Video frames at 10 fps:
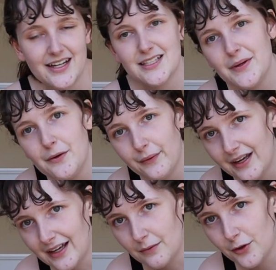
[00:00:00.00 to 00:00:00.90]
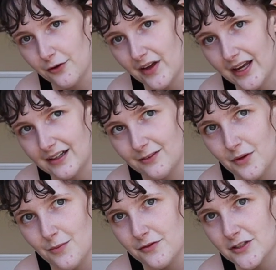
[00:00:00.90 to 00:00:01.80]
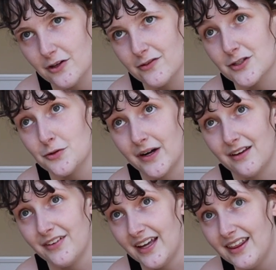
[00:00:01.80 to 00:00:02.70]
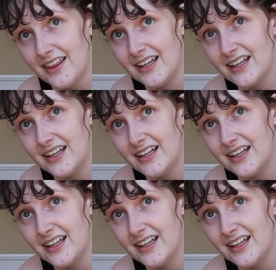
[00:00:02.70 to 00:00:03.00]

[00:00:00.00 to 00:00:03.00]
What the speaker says: It's a bit weird moving. We moved in on the 25th,